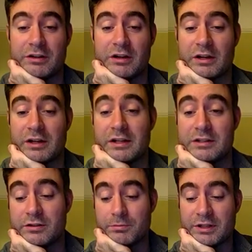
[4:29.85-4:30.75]
I
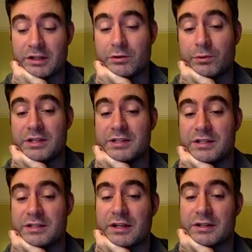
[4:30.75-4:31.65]
ended up playing queen
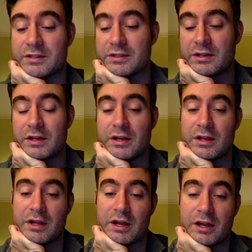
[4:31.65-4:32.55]
c6,
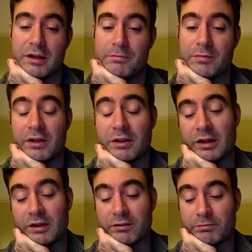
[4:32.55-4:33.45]
but
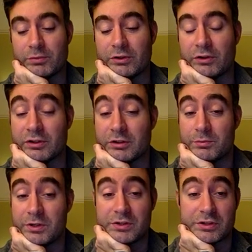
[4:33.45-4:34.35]
I put it on the
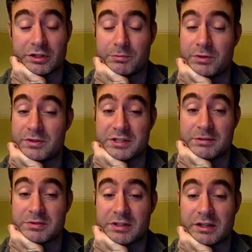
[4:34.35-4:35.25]
computer, and the computer
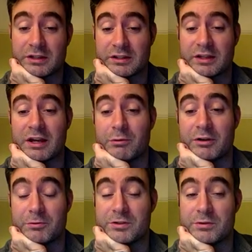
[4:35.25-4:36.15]
seems to think I can get away
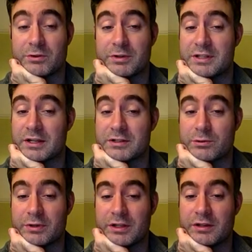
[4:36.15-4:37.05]
with doing queen takes
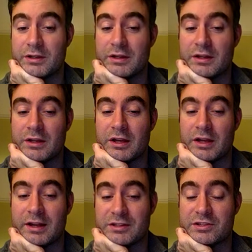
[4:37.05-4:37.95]
queen
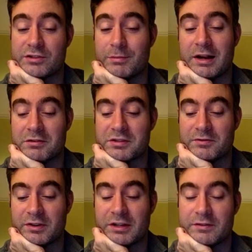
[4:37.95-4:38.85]
and somehow
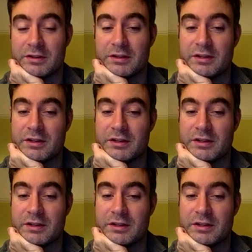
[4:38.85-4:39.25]
surviving,